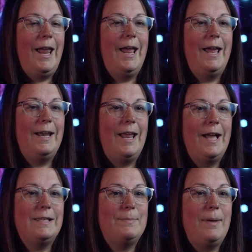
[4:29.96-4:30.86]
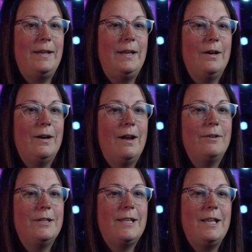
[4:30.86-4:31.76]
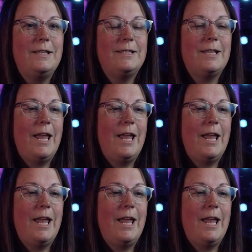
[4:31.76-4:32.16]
and has been here ever since.